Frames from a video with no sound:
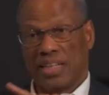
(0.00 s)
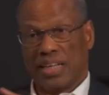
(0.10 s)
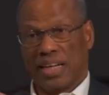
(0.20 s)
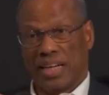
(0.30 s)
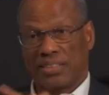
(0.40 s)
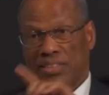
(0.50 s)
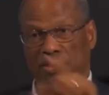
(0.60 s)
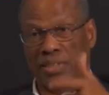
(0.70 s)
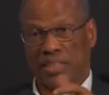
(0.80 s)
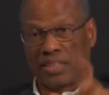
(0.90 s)
and
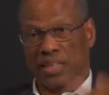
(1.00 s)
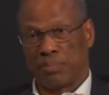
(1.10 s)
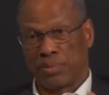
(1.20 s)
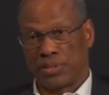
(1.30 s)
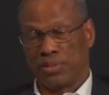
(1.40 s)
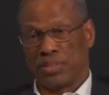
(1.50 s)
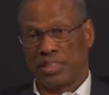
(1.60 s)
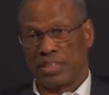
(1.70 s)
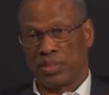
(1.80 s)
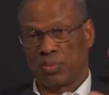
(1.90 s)
creating
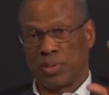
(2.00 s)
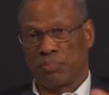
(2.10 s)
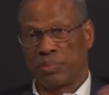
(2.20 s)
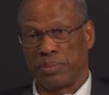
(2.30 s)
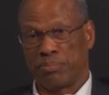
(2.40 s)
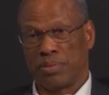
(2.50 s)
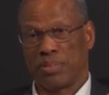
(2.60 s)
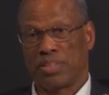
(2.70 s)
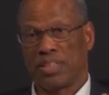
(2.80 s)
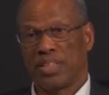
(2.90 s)
opportunities where people
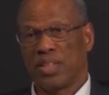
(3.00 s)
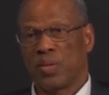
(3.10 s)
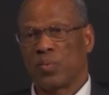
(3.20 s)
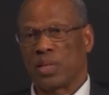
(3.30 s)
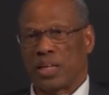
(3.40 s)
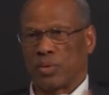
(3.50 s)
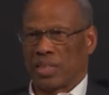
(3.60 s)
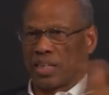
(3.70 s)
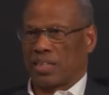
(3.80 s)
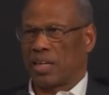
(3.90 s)
without
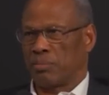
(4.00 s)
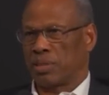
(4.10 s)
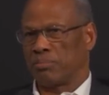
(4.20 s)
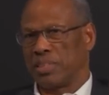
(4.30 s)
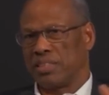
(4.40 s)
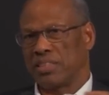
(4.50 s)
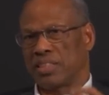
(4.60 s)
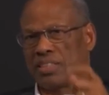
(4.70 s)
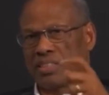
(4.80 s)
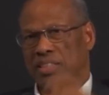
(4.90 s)
economic means
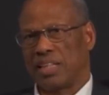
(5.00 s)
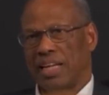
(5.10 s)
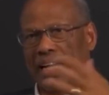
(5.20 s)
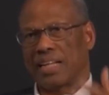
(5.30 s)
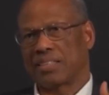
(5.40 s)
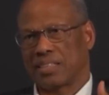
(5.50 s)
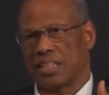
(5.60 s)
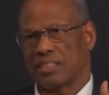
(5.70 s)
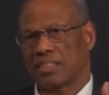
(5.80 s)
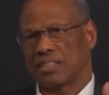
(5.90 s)
can still
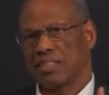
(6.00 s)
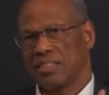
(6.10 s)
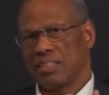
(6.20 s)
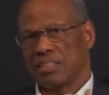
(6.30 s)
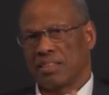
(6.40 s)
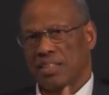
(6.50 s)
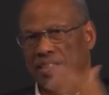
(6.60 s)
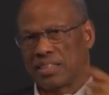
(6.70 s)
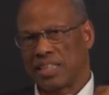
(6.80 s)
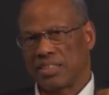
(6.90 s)
access the
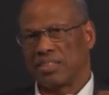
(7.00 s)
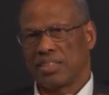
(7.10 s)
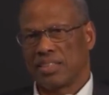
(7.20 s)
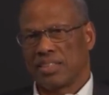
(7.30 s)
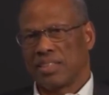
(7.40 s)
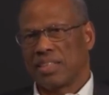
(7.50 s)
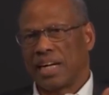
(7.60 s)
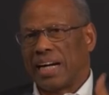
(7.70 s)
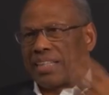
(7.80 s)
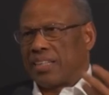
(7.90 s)
things that
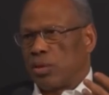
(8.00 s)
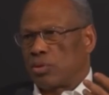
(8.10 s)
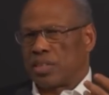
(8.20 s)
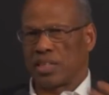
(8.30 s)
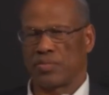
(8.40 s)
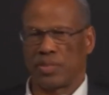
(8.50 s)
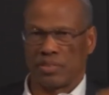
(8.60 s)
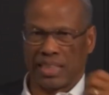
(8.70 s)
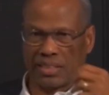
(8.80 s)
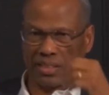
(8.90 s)
I now take for
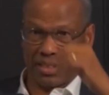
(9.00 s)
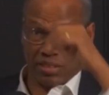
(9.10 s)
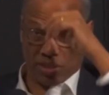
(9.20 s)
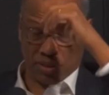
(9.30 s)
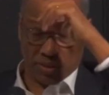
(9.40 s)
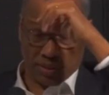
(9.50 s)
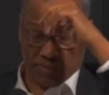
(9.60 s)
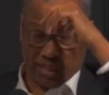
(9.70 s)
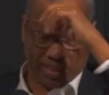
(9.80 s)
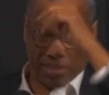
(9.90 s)
granted. So if
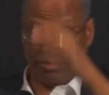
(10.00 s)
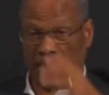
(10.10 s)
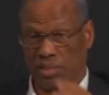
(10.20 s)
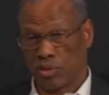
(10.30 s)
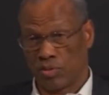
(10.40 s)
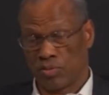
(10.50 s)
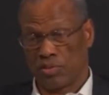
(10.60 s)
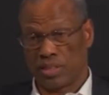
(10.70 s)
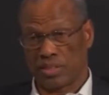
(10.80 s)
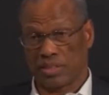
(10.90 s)
I think back over
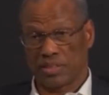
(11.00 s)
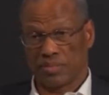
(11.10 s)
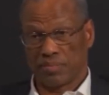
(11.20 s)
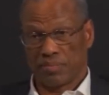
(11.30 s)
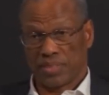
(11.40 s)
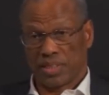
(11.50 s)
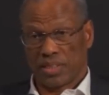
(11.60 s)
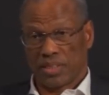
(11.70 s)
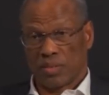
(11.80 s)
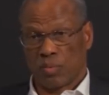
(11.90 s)
it,
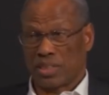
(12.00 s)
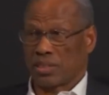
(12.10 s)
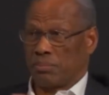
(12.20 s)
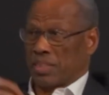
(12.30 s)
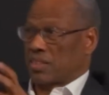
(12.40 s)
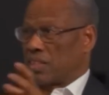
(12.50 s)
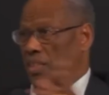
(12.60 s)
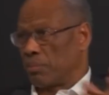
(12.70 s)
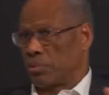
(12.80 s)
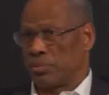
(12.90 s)
what's a mixed
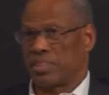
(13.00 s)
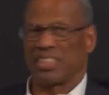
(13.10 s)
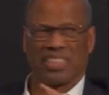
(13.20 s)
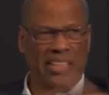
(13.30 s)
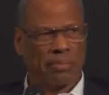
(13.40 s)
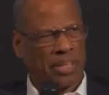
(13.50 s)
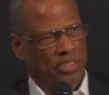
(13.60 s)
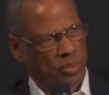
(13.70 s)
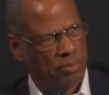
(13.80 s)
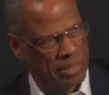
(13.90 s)
income community? Does anybody
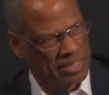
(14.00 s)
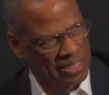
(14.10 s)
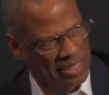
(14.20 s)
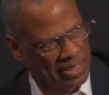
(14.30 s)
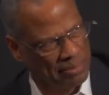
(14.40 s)
know what mixed income